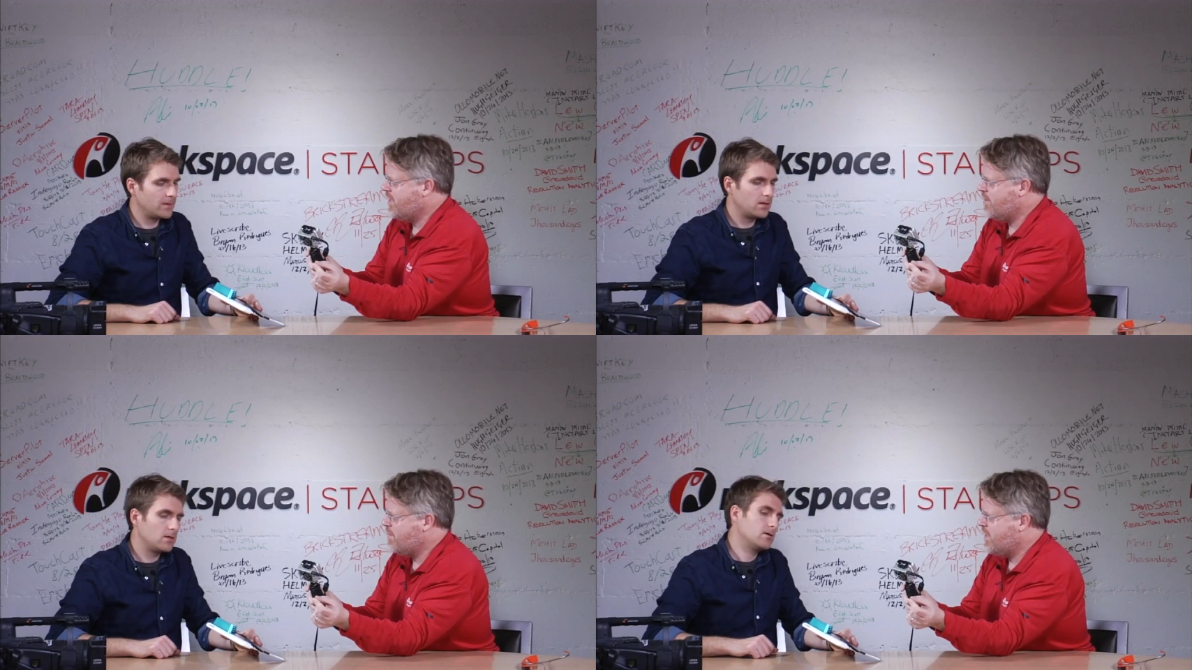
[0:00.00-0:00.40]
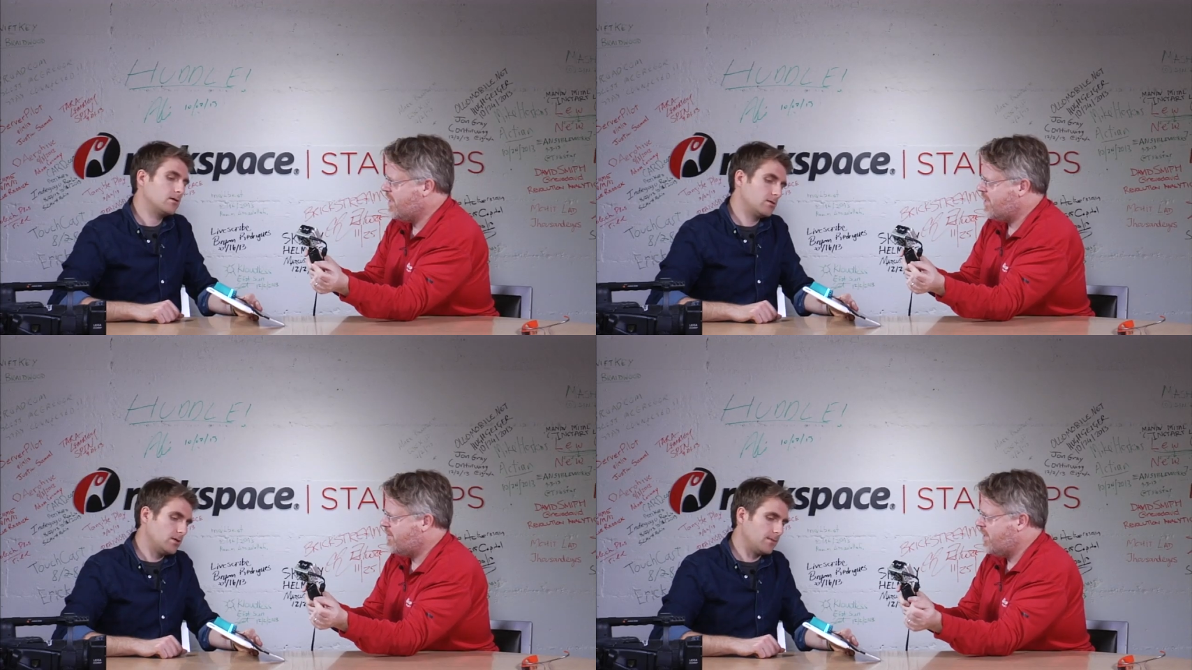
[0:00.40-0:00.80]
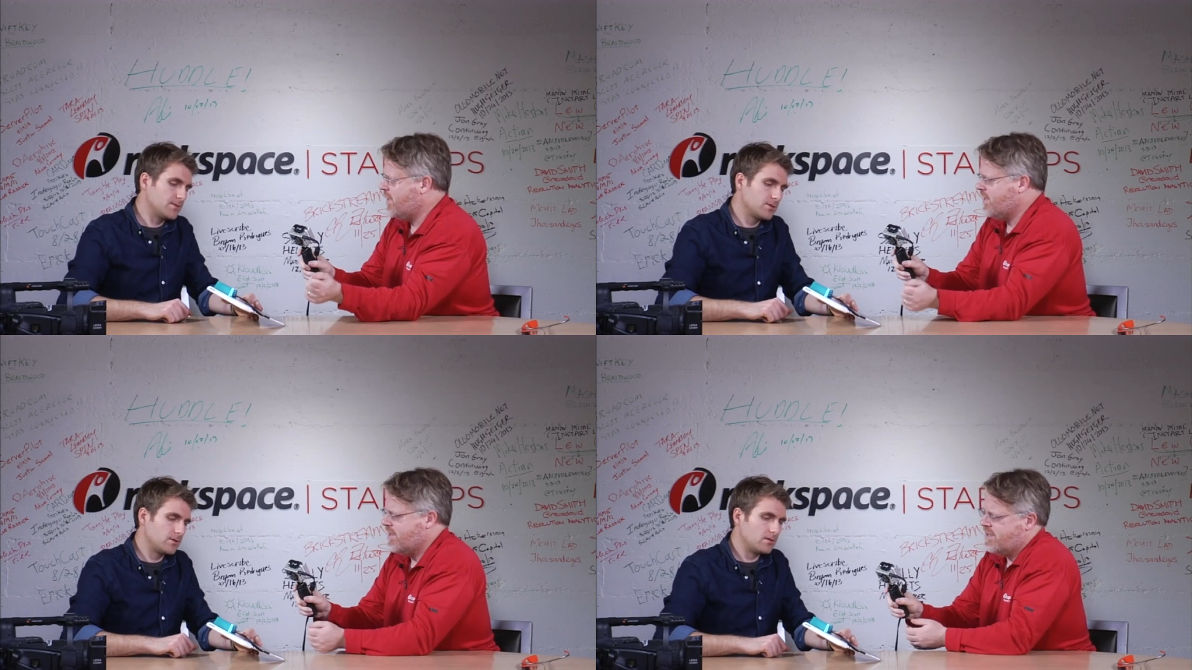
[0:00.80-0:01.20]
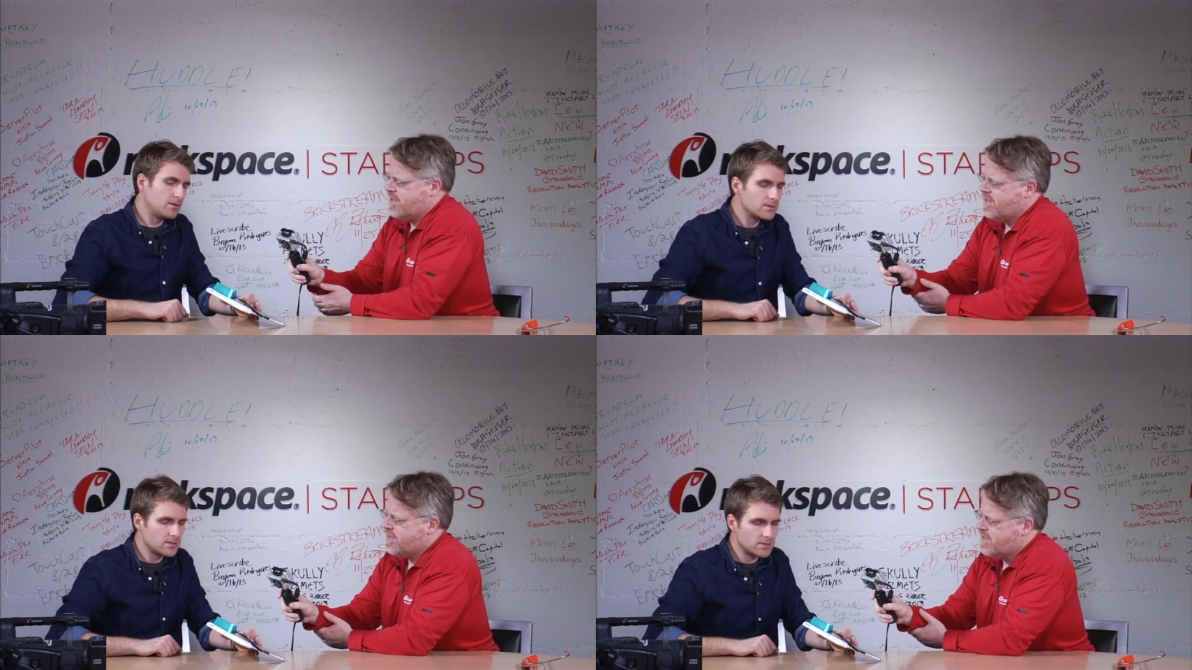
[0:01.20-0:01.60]
Speaker 1: gum thick.
Speaker 2: Yep. Right? So there,
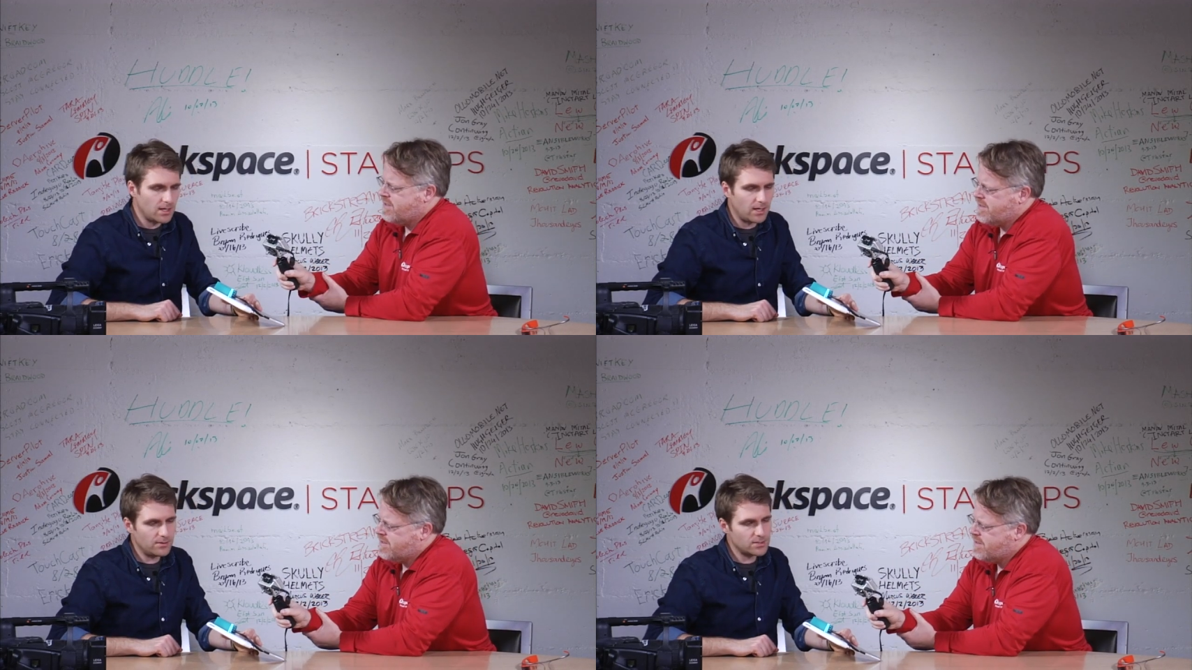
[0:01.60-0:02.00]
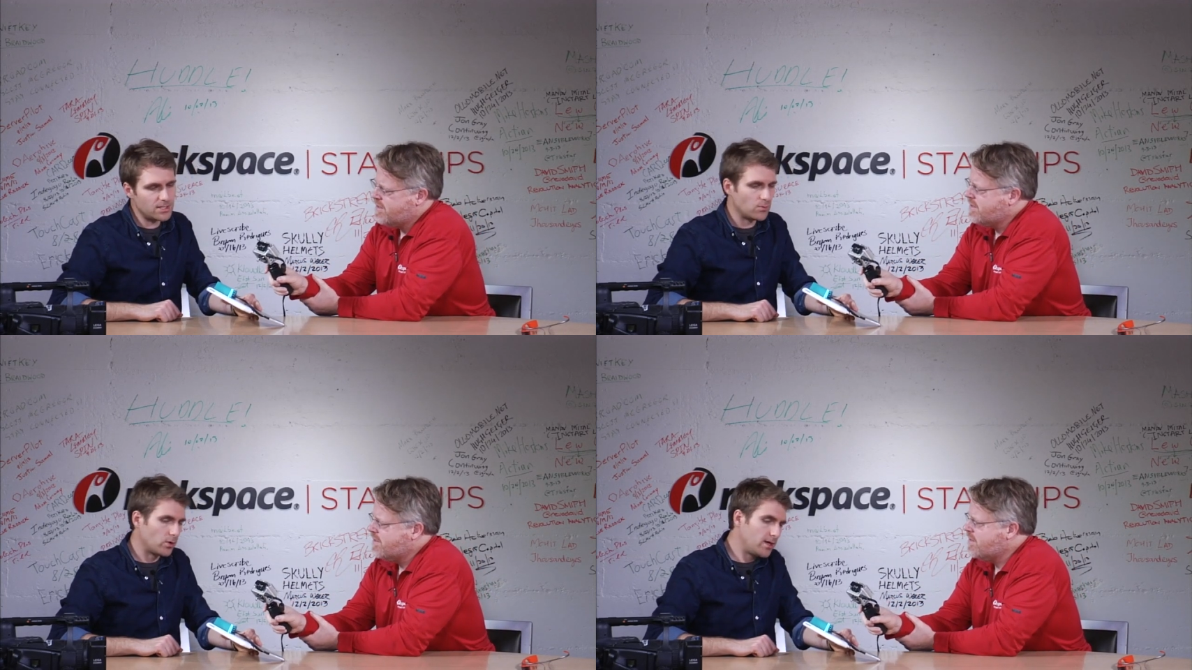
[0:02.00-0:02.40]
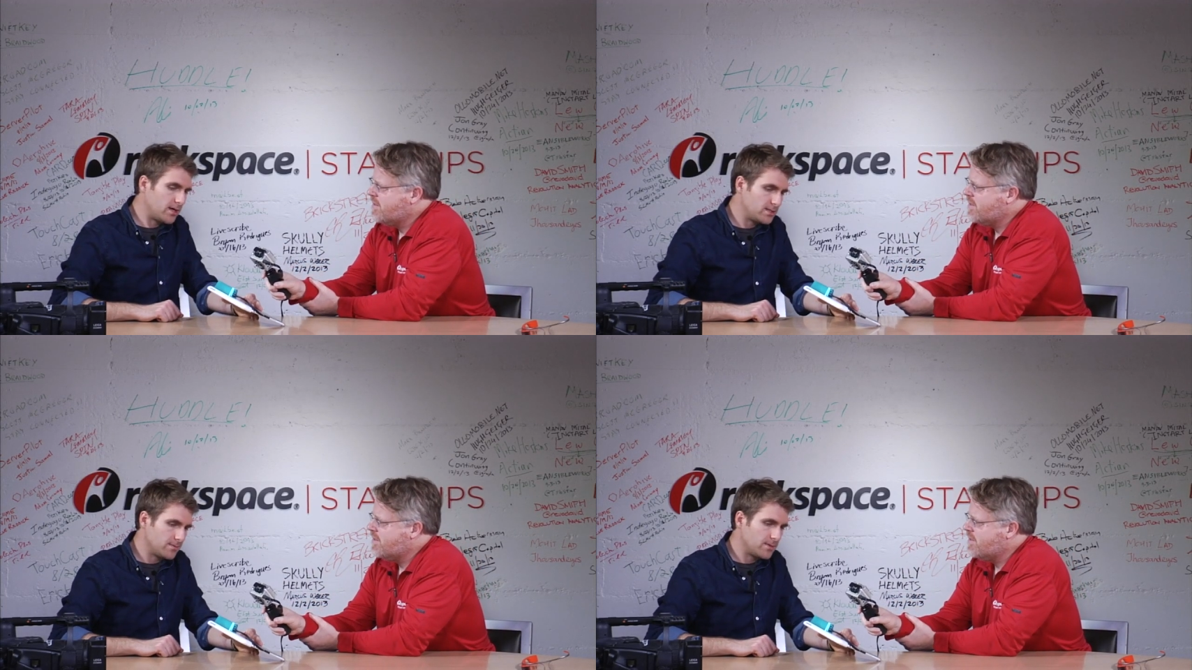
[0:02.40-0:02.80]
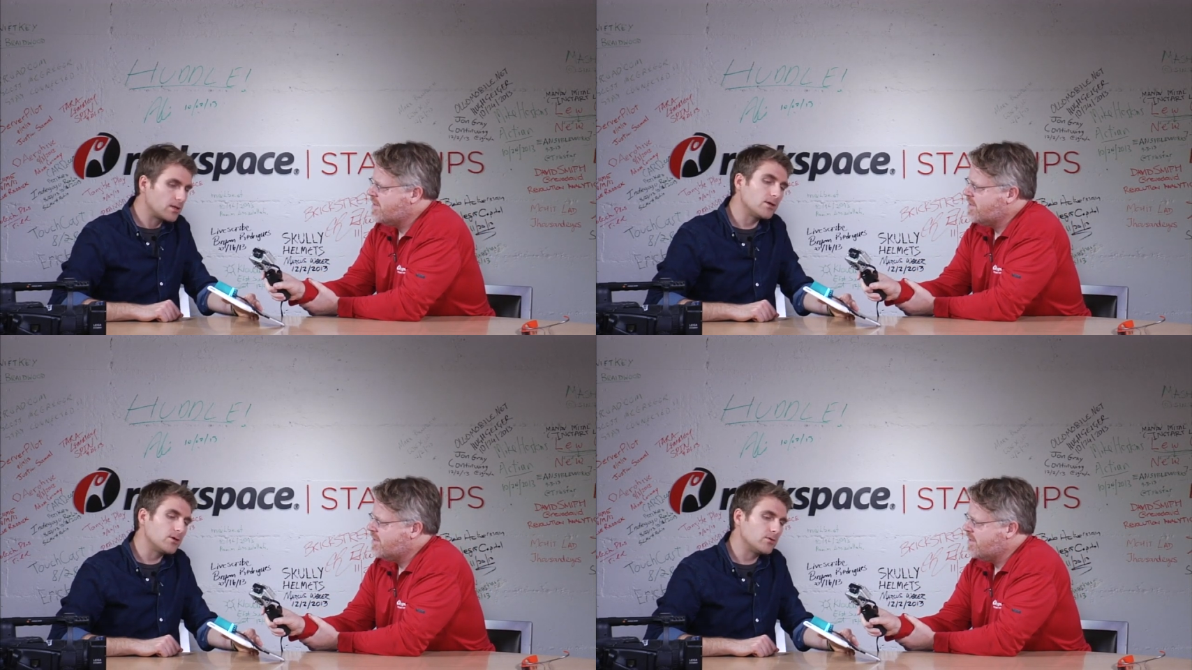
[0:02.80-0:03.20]
there's, uh, those guys are working on something
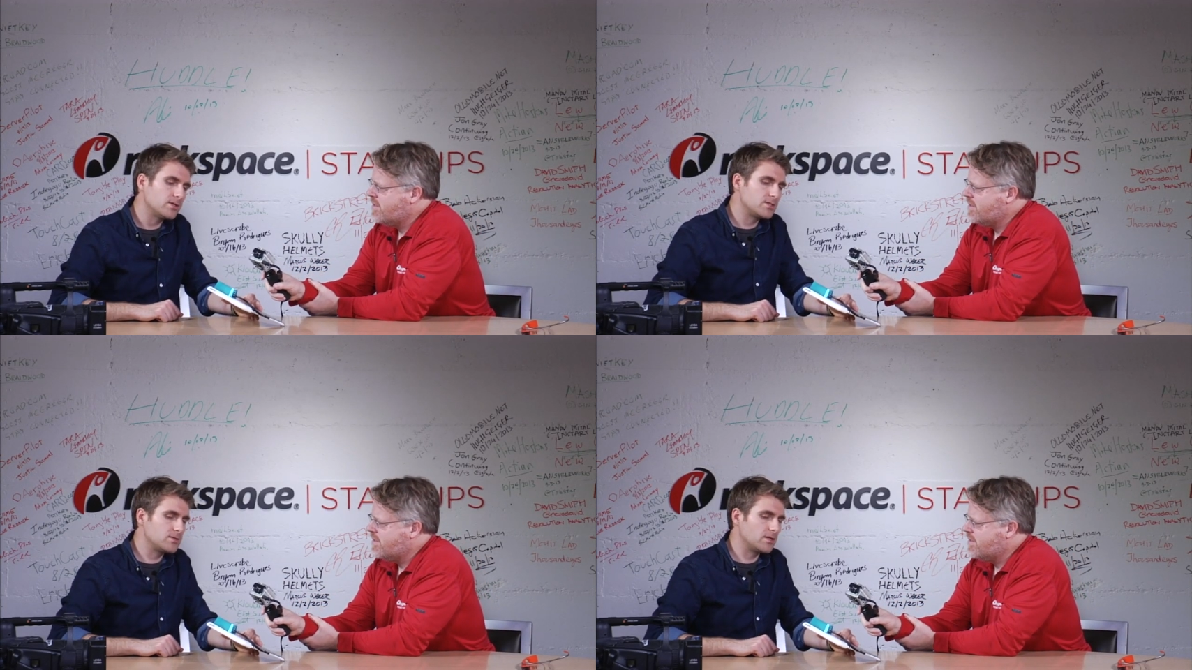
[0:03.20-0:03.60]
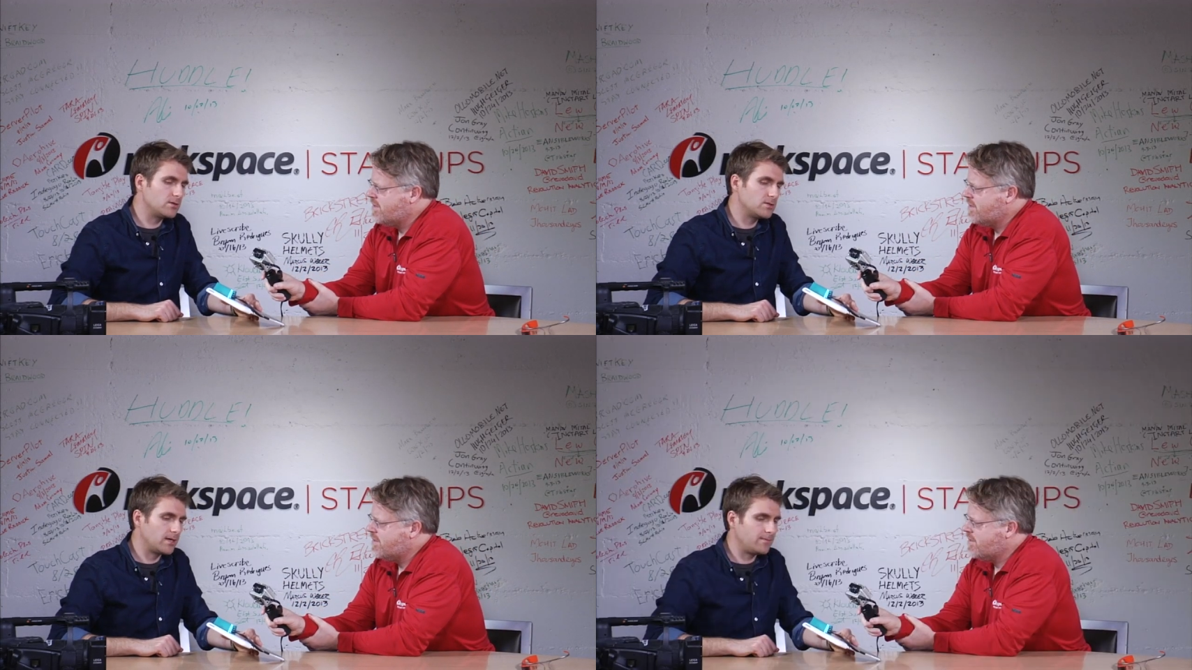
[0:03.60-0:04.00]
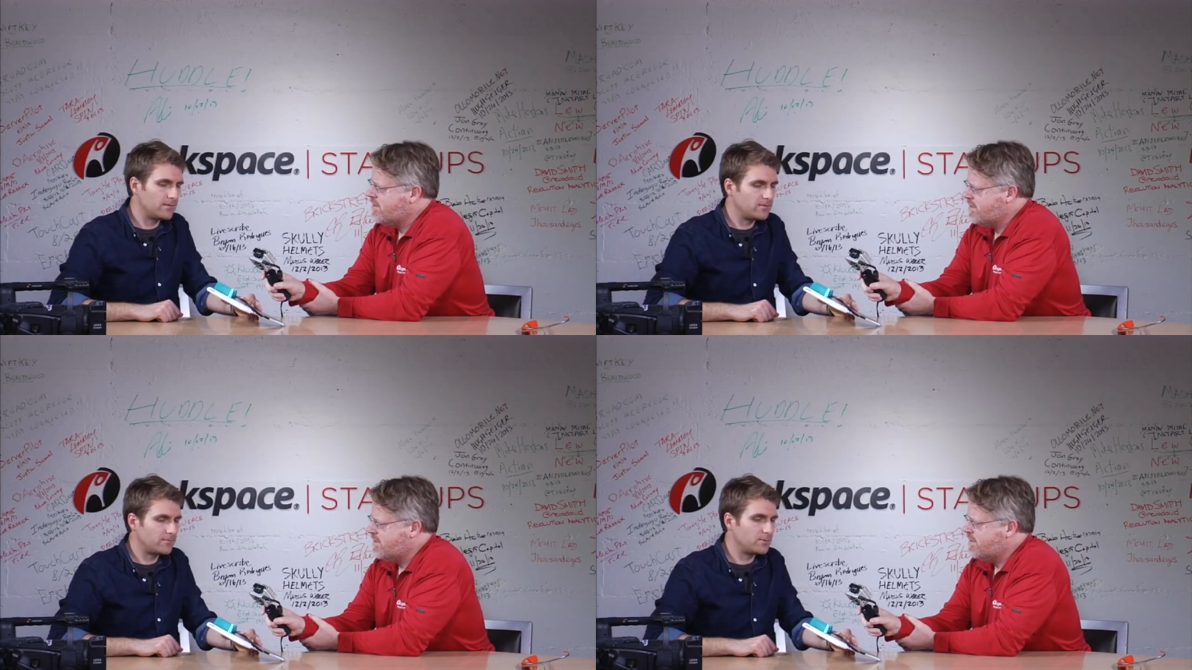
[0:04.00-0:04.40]
new that's using a new type of